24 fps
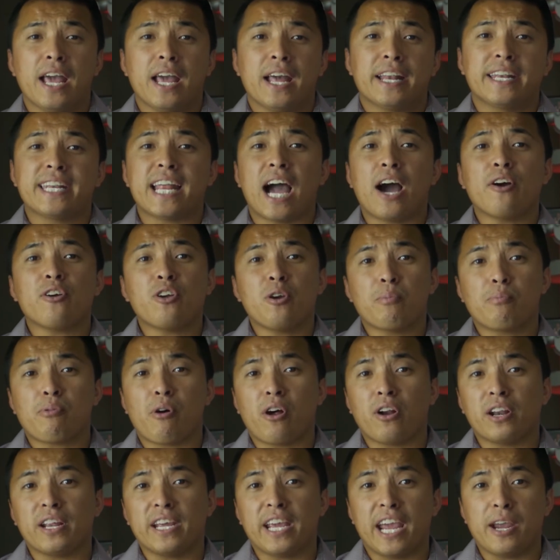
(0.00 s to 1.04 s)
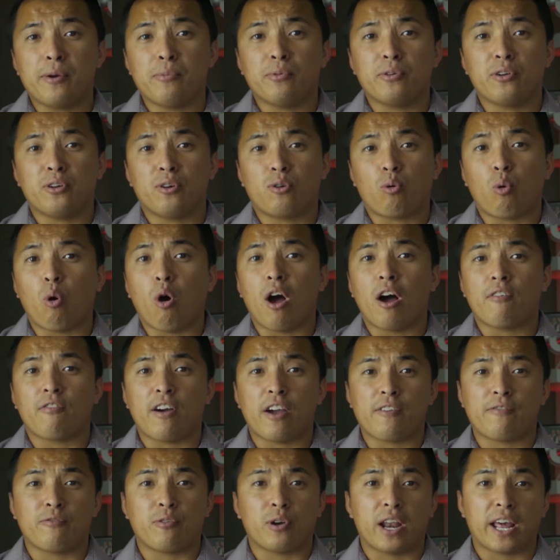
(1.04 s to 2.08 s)
Now you're probably able to qualify
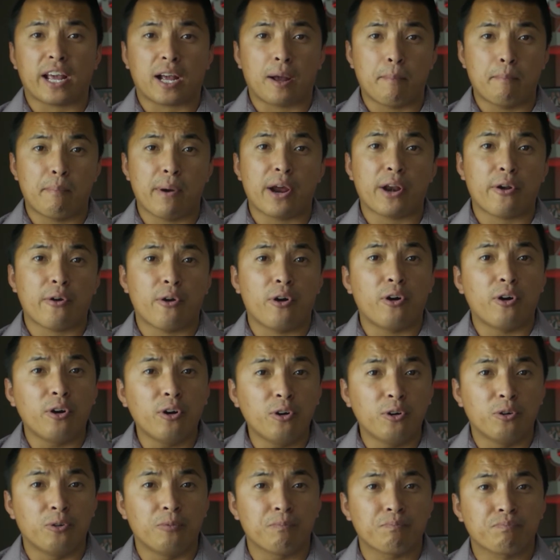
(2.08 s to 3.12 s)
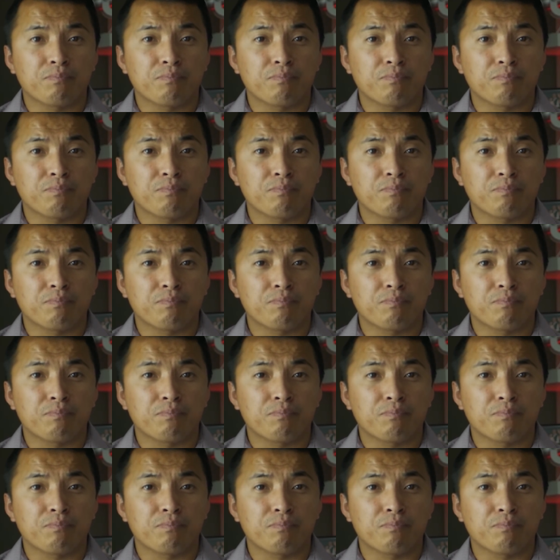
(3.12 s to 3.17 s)
for like a better home